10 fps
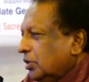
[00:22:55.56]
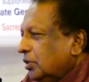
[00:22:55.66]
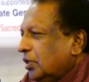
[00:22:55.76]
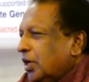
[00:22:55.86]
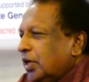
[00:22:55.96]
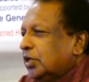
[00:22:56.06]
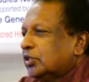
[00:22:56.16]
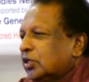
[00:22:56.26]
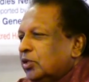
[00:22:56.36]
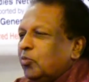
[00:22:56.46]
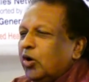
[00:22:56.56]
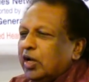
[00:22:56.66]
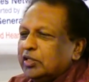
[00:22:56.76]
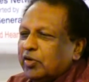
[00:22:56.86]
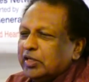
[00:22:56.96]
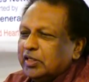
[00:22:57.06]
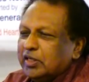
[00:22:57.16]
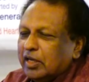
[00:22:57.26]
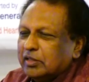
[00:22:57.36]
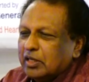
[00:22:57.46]
the greatest of them all as far as
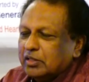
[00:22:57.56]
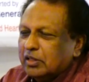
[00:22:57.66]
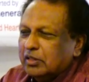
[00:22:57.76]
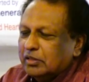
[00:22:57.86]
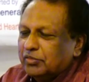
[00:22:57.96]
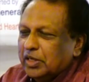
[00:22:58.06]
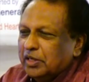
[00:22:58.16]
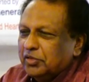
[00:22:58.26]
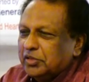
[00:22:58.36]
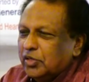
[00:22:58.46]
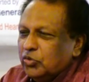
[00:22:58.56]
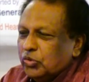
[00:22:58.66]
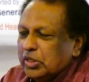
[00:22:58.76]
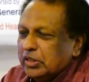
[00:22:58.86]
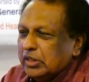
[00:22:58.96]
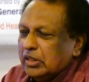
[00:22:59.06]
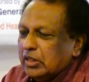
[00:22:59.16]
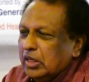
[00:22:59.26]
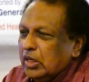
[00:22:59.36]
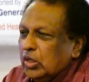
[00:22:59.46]
India is concerned, who gave us the nuclear deal.
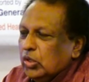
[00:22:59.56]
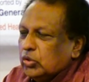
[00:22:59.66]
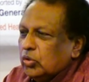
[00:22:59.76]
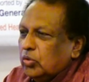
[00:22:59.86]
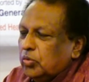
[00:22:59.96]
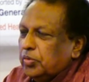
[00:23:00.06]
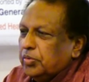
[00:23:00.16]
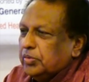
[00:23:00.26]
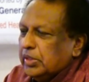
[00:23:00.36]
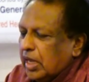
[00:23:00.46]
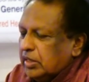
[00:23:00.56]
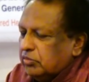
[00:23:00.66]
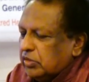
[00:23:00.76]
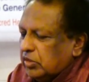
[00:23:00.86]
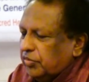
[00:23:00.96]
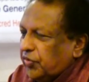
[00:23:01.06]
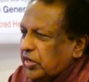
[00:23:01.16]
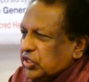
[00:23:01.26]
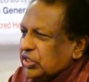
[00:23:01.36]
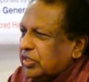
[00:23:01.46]
So that
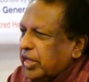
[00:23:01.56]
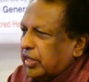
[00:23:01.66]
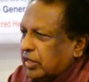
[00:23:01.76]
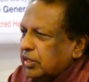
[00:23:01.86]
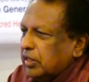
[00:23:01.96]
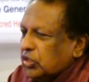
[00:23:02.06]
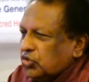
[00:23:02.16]
difference is there in the